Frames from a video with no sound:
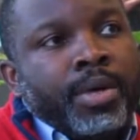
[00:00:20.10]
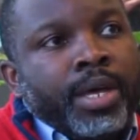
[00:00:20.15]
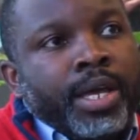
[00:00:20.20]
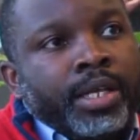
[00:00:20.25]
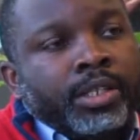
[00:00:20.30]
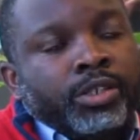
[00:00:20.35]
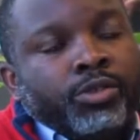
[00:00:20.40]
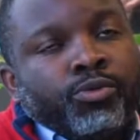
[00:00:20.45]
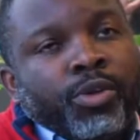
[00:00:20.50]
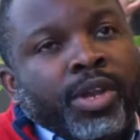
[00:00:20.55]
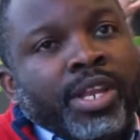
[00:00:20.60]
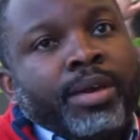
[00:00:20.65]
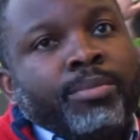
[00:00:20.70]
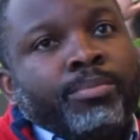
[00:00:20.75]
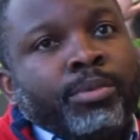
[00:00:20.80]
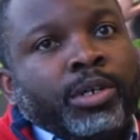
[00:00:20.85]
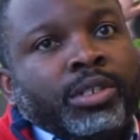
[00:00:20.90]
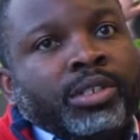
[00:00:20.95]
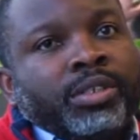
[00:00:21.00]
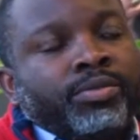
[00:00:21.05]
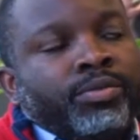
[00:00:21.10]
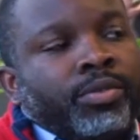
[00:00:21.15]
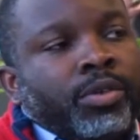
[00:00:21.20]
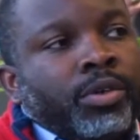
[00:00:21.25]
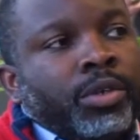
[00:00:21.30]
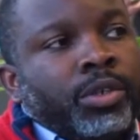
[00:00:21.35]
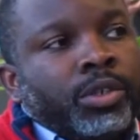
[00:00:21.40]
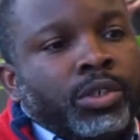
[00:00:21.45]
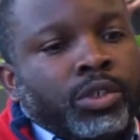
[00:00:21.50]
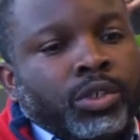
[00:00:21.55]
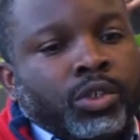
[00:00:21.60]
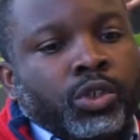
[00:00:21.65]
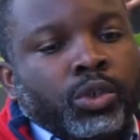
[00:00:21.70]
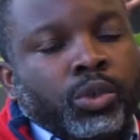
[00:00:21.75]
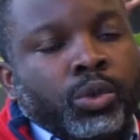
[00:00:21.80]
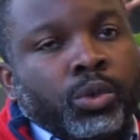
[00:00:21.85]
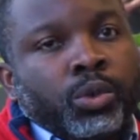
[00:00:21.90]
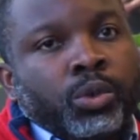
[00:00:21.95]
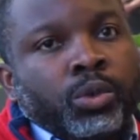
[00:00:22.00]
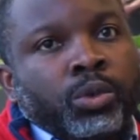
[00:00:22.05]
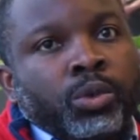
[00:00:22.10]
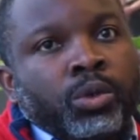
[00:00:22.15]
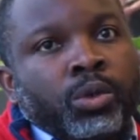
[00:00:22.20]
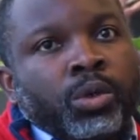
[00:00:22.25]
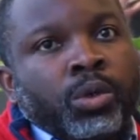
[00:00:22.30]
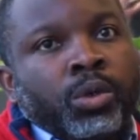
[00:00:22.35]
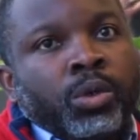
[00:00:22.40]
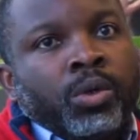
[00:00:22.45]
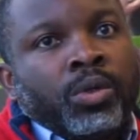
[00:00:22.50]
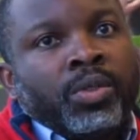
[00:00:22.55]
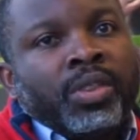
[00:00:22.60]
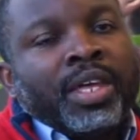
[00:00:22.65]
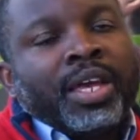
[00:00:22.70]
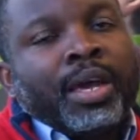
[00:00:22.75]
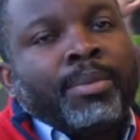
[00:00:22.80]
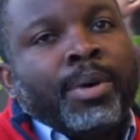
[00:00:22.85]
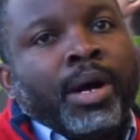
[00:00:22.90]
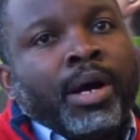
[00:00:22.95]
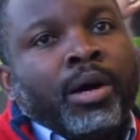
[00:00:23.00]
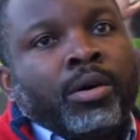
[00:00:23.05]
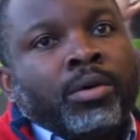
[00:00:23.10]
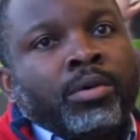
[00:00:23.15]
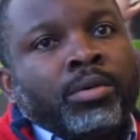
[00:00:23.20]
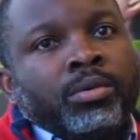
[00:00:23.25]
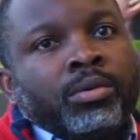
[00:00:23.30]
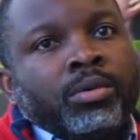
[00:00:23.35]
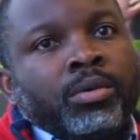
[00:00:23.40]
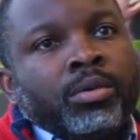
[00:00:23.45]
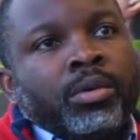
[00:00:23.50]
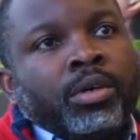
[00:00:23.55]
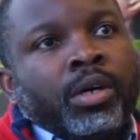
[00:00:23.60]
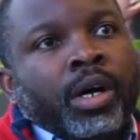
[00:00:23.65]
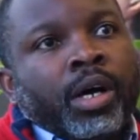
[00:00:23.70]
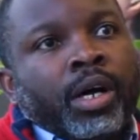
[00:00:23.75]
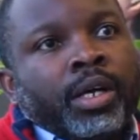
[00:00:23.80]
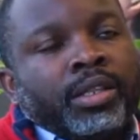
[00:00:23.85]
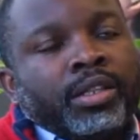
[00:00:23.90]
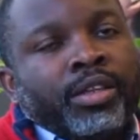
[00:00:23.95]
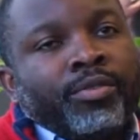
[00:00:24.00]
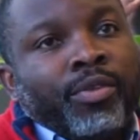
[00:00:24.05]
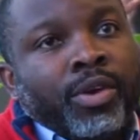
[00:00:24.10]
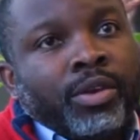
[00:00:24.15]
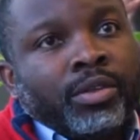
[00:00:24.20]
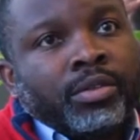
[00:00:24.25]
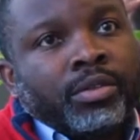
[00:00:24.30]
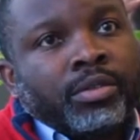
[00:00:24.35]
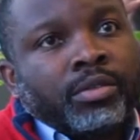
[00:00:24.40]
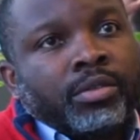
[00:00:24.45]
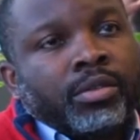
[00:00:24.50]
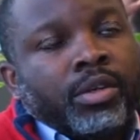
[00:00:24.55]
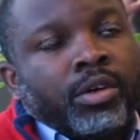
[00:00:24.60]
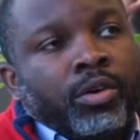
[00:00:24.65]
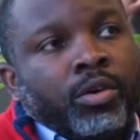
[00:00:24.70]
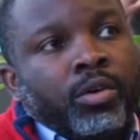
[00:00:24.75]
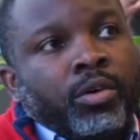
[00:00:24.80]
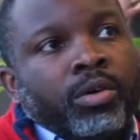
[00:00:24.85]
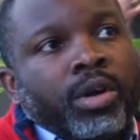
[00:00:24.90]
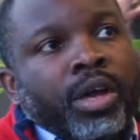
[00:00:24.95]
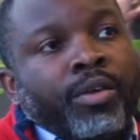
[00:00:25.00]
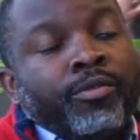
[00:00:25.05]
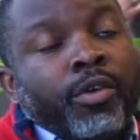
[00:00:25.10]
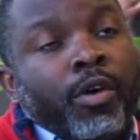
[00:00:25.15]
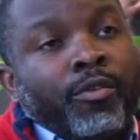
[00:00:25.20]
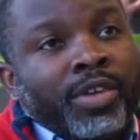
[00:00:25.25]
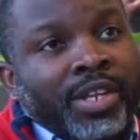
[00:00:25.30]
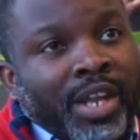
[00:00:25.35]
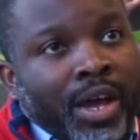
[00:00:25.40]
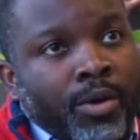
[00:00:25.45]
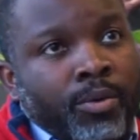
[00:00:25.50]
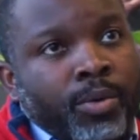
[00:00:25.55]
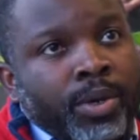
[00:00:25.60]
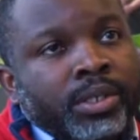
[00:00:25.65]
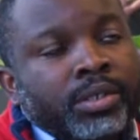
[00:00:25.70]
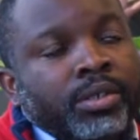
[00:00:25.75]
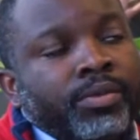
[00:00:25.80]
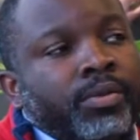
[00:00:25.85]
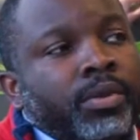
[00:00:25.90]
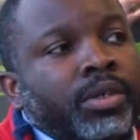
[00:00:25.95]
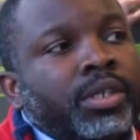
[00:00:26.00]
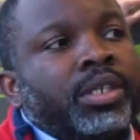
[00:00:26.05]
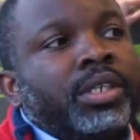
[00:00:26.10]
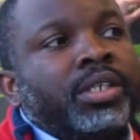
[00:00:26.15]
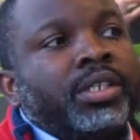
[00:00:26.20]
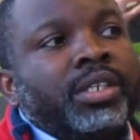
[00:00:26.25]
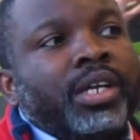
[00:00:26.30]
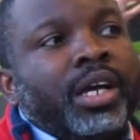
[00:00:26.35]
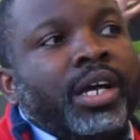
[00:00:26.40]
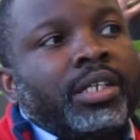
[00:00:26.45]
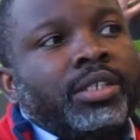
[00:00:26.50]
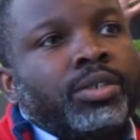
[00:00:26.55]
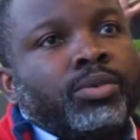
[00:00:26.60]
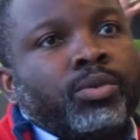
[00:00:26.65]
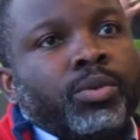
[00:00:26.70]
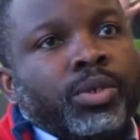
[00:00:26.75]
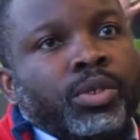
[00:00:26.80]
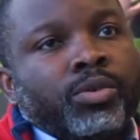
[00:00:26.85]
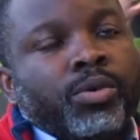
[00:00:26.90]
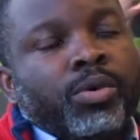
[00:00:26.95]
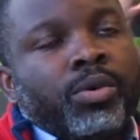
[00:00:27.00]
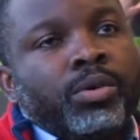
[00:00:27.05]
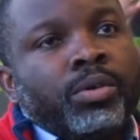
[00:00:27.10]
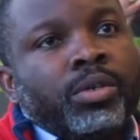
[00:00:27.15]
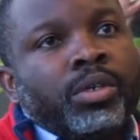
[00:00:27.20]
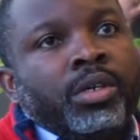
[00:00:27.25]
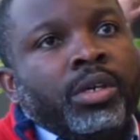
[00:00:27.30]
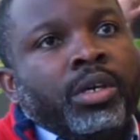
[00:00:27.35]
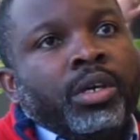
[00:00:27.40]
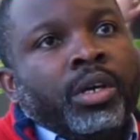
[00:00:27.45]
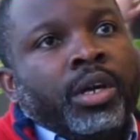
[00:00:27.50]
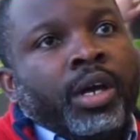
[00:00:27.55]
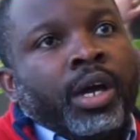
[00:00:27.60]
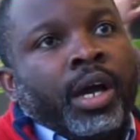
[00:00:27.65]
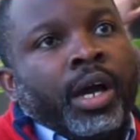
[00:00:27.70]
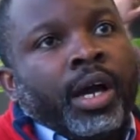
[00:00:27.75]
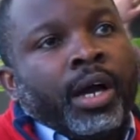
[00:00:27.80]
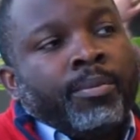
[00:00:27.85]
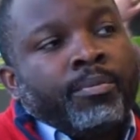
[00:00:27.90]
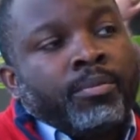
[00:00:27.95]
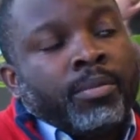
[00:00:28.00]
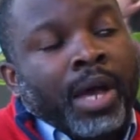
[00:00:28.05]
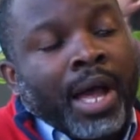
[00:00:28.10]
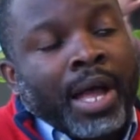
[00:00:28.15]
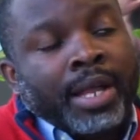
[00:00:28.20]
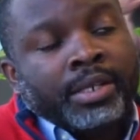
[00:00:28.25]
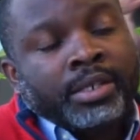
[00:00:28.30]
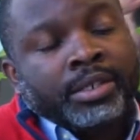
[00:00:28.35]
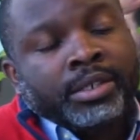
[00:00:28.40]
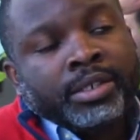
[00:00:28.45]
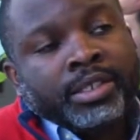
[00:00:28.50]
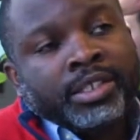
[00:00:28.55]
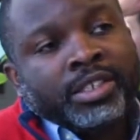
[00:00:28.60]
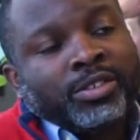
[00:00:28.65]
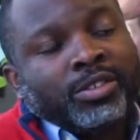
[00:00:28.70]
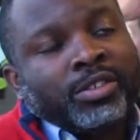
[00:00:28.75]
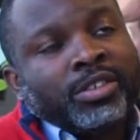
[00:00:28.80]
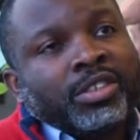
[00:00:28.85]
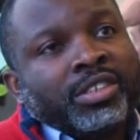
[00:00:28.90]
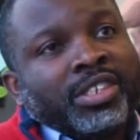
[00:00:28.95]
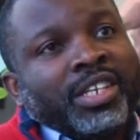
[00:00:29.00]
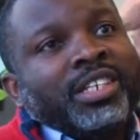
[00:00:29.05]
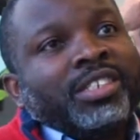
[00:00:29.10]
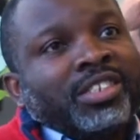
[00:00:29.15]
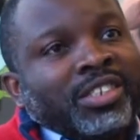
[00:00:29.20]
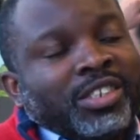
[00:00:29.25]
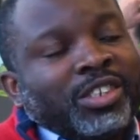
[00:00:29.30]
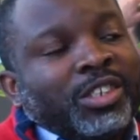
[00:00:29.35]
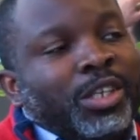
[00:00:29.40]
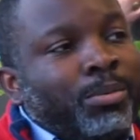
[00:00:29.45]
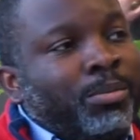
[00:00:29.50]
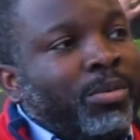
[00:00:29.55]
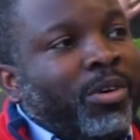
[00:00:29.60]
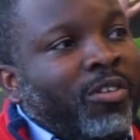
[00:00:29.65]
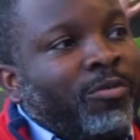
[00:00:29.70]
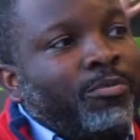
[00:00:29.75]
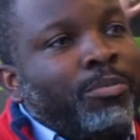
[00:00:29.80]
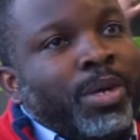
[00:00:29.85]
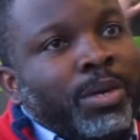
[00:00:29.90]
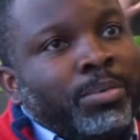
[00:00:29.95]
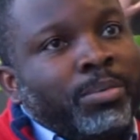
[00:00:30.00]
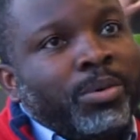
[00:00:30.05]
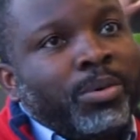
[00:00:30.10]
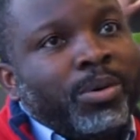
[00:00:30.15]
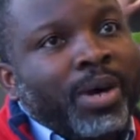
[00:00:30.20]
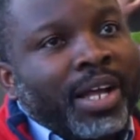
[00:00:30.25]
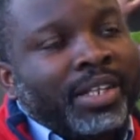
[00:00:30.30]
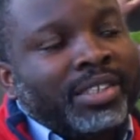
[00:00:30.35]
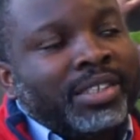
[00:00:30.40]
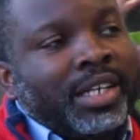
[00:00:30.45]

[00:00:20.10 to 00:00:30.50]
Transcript: It's really important for us to think about different or evolving our ways of working as we grow. And this takes the shape of people and